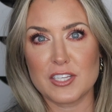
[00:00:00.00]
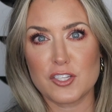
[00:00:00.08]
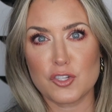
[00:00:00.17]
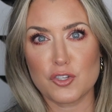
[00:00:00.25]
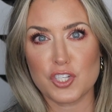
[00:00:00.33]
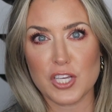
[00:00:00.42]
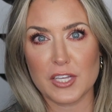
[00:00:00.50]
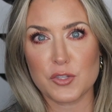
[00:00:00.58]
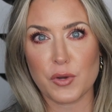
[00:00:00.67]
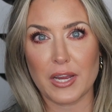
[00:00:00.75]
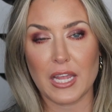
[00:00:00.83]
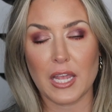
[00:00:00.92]
these two
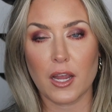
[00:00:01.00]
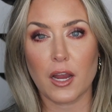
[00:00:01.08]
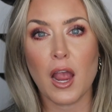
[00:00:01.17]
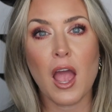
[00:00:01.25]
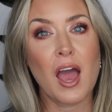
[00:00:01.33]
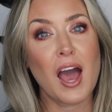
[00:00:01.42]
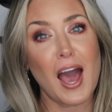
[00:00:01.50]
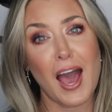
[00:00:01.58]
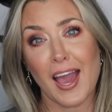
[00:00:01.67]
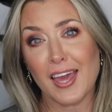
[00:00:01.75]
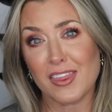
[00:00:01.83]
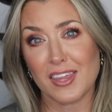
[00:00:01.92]
shades right here.
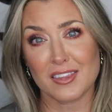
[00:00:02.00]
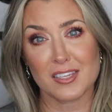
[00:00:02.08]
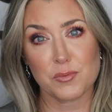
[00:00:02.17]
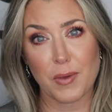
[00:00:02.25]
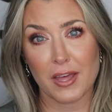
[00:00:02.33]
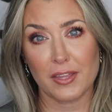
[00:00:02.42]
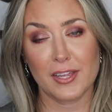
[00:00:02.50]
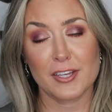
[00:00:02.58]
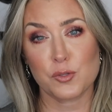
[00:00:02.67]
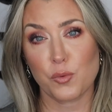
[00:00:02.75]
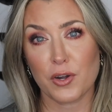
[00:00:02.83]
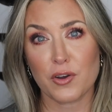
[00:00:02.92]
I think this palette
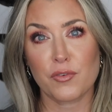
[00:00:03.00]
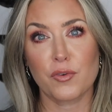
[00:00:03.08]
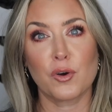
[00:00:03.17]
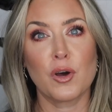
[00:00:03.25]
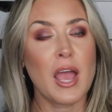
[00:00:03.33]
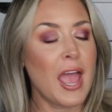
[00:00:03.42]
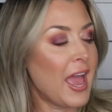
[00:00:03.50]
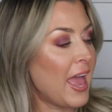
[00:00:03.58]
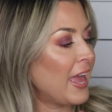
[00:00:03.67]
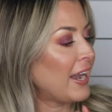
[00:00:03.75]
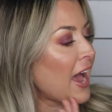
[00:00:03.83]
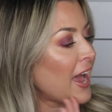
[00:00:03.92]
is wonderful,
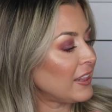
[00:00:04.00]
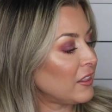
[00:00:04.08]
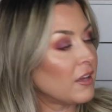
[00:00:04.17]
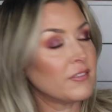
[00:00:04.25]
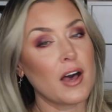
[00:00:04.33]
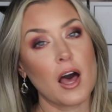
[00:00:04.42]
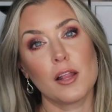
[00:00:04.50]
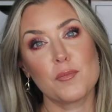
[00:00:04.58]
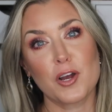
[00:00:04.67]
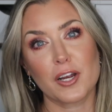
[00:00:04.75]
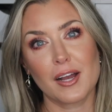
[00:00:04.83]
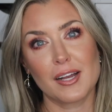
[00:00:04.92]
and I love
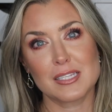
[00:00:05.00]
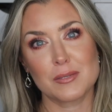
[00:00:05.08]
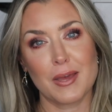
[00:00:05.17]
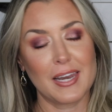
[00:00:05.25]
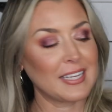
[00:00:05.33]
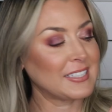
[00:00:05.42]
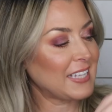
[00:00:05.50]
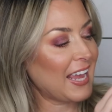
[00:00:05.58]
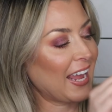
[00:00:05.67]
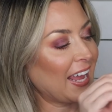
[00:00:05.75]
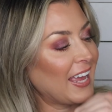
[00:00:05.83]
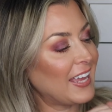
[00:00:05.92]
Alamar Cosmetics,
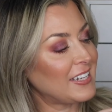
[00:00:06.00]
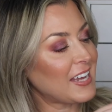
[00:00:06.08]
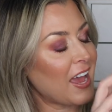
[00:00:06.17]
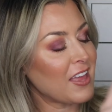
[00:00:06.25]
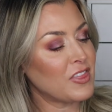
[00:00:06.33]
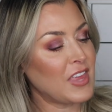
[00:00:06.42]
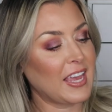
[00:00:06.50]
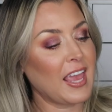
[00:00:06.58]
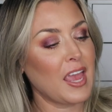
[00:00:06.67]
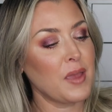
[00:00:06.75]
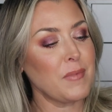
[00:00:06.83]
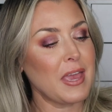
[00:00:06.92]
and they
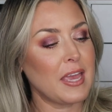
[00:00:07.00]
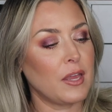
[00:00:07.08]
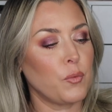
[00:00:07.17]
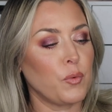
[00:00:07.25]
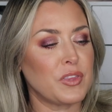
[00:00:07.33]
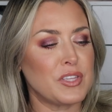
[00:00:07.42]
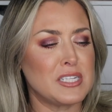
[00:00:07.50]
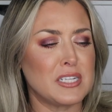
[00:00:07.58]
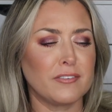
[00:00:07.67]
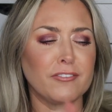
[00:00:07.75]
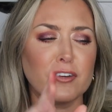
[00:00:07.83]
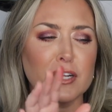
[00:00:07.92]
came in with
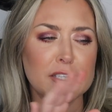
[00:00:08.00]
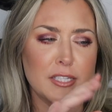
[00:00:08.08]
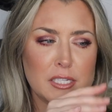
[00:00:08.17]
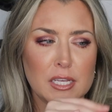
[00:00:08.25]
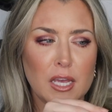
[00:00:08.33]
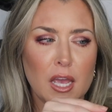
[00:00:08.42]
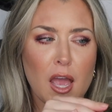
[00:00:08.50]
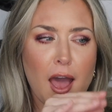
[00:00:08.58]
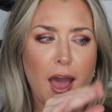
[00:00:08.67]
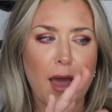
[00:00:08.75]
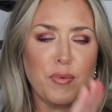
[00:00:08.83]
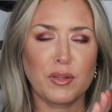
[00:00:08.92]
different,
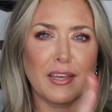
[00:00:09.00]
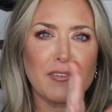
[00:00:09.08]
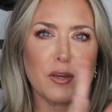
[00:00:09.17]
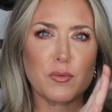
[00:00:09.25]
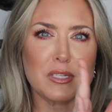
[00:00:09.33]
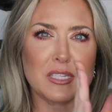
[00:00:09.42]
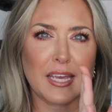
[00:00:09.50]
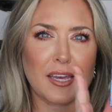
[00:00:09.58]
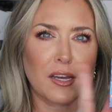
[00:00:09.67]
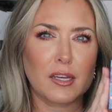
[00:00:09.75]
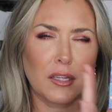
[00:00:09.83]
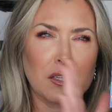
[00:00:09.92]
I believe there was like
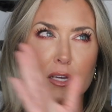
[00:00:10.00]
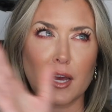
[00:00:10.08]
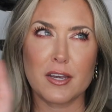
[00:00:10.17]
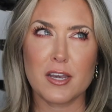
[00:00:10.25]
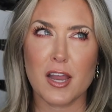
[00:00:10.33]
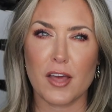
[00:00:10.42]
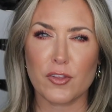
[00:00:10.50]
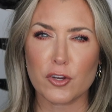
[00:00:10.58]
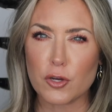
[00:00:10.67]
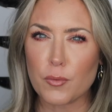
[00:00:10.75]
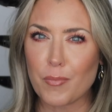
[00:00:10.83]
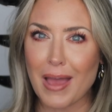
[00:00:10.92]
a
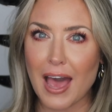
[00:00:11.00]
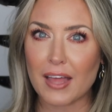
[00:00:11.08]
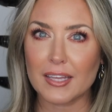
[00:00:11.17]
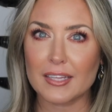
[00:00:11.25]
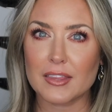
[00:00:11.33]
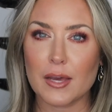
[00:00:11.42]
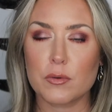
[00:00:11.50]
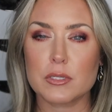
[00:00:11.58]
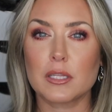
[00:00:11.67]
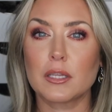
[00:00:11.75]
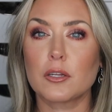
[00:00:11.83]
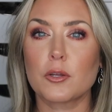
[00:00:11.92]
another palette that
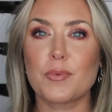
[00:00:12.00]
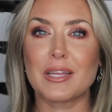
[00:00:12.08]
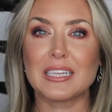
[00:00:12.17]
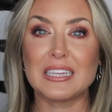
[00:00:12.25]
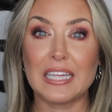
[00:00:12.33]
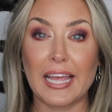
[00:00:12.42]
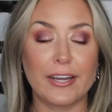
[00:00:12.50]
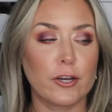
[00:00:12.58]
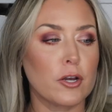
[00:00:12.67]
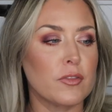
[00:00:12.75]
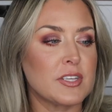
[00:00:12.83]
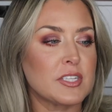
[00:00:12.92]
was a little bit
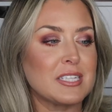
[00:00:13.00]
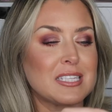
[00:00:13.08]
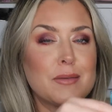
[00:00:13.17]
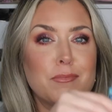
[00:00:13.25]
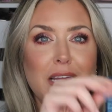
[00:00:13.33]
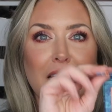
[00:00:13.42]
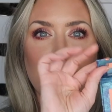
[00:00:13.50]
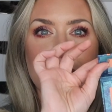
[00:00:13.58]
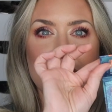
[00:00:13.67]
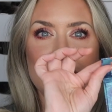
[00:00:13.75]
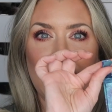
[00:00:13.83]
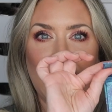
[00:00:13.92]
lighter. This is the medium
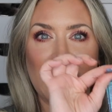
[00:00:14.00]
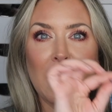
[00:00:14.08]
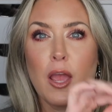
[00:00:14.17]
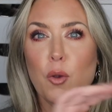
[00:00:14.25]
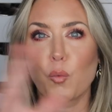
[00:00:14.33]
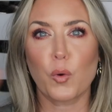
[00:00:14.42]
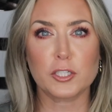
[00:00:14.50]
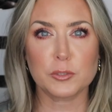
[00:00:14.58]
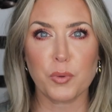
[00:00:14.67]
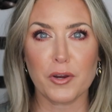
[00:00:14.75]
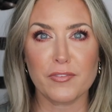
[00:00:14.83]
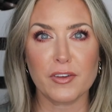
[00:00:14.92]
to tan. Works
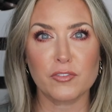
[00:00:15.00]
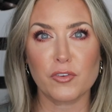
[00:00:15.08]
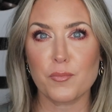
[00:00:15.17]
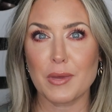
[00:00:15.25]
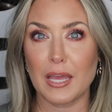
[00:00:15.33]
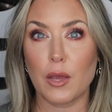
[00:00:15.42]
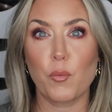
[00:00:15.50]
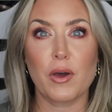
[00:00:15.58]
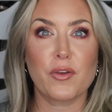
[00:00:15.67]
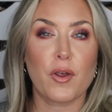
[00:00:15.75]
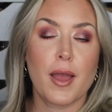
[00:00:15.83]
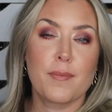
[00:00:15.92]
perfect for me,
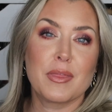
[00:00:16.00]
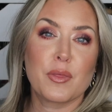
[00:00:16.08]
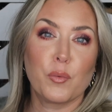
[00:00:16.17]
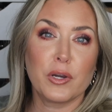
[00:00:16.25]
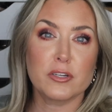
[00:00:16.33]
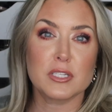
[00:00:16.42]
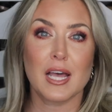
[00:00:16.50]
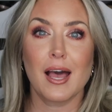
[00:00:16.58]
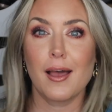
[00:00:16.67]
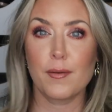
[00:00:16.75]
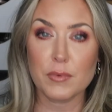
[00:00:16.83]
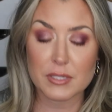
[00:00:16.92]
whether I'm in the winter
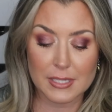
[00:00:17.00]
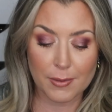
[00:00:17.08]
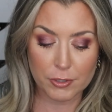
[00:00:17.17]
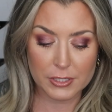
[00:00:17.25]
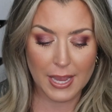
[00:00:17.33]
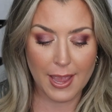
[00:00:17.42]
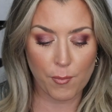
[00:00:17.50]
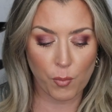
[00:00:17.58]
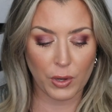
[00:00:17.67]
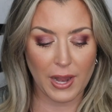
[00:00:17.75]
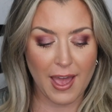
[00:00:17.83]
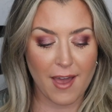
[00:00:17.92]
time, summertime,
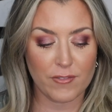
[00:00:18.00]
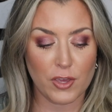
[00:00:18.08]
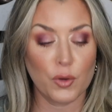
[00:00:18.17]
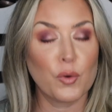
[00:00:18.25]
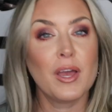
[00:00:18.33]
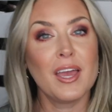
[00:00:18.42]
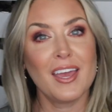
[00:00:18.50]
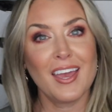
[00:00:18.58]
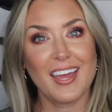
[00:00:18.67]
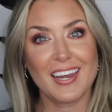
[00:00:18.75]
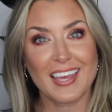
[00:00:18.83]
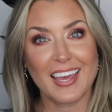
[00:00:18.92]
what have you.
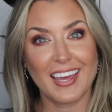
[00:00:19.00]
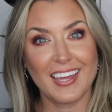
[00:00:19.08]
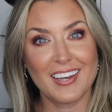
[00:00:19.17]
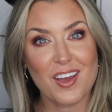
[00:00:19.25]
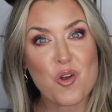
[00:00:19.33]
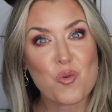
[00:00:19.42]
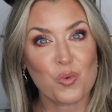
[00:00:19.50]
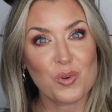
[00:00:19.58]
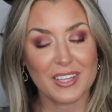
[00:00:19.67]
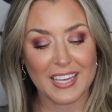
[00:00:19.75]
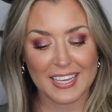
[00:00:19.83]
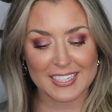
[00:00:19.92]
And again,
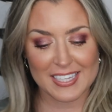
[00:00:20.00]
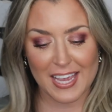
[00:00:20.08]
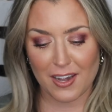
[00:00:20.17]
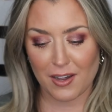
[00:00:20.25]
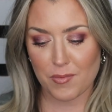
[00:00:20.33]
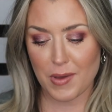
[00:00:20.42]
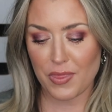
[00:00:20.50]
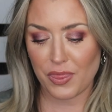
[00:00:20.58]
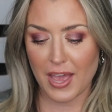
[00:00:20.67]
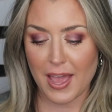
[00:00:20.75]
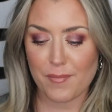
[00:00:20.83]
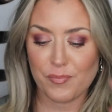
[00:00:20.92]
really excited about
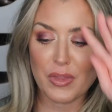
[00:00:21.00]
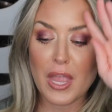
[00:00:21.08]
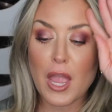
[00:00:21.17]
that.